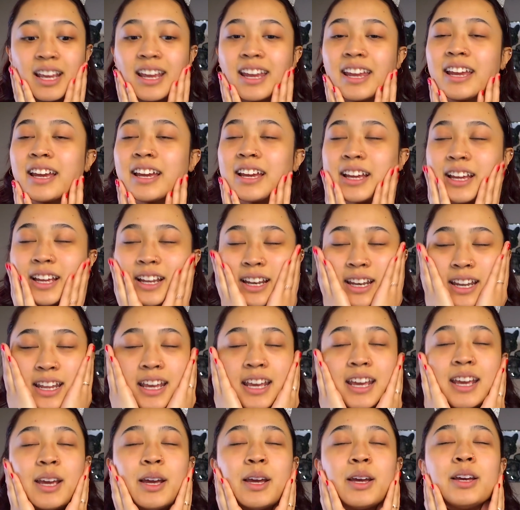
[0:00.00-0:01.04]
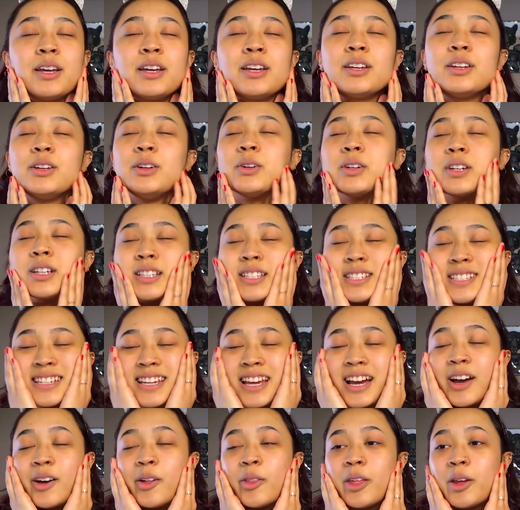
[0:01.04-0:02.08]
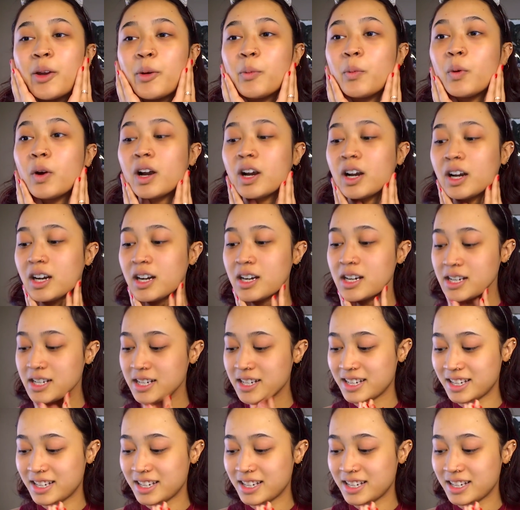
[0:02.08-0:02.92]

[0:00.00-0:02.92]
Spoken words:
and you can see how they work.